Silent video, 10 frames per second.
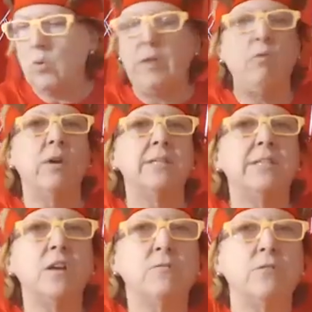they were on
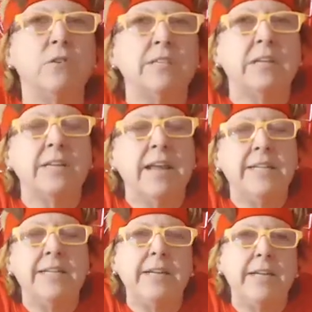sale for
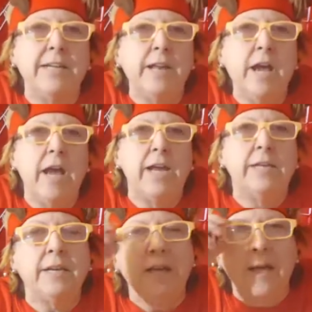
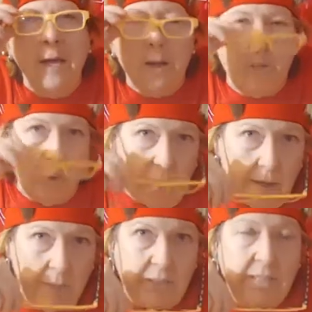19.99
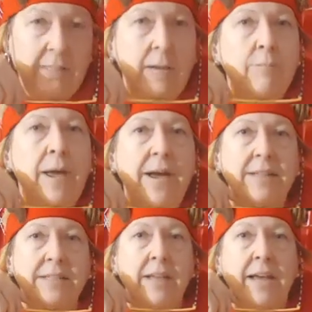but because I'm
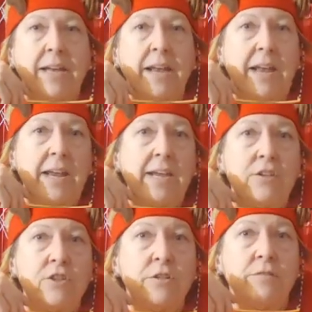past that
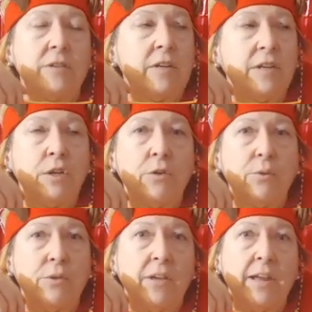age of uh,
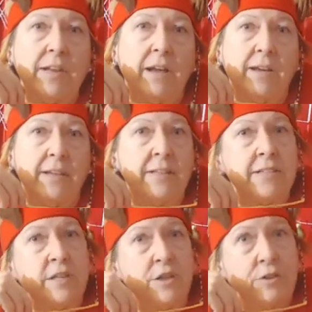youth and I get the
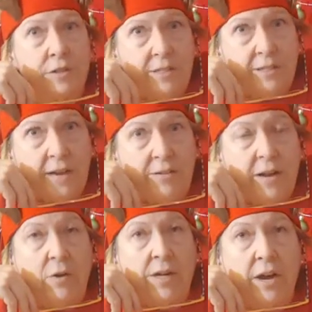senior discount
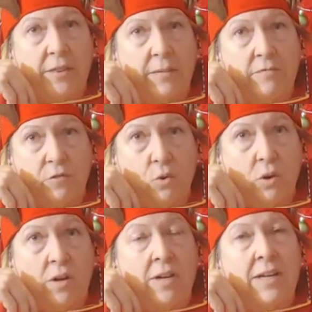now, I got them
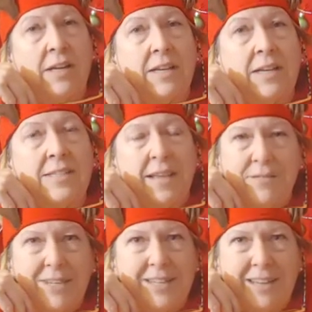for
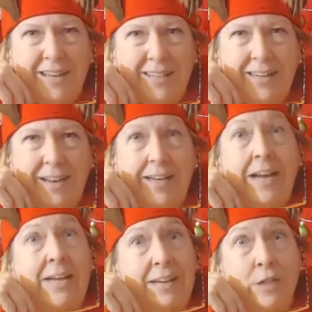$17.99. I
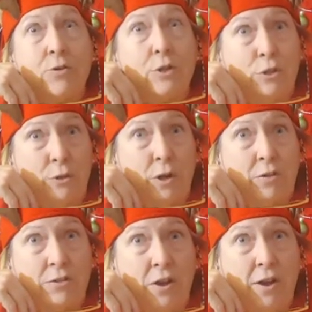got an extra
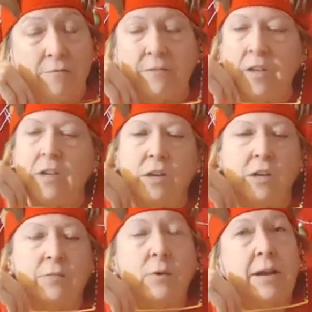$2 off.
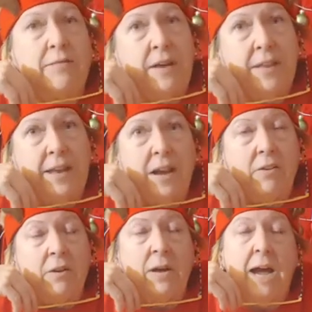When I found that out,